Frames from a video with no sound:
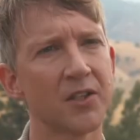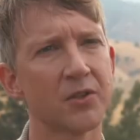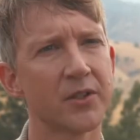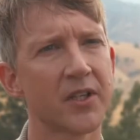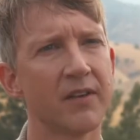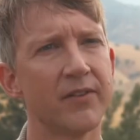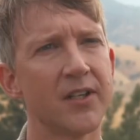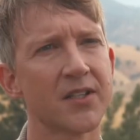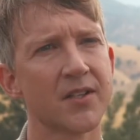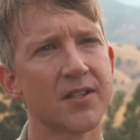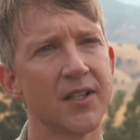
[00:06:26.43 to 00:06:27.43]
I enjoy
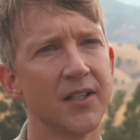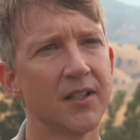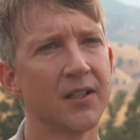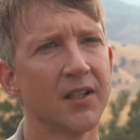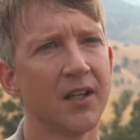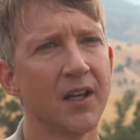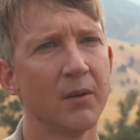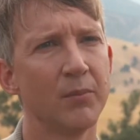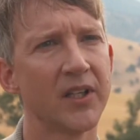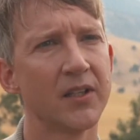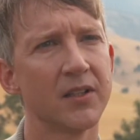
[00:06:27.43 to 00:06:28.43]
diversity
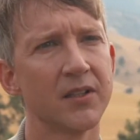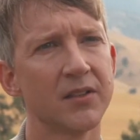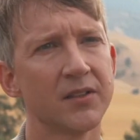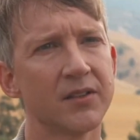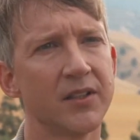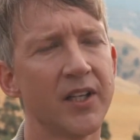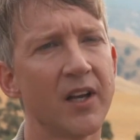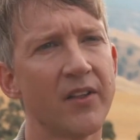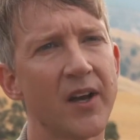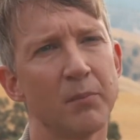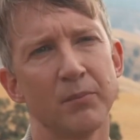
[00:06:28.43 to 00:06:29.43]
because, you
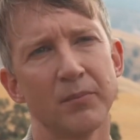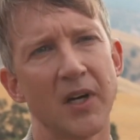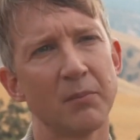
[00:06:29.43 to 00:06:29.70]
know,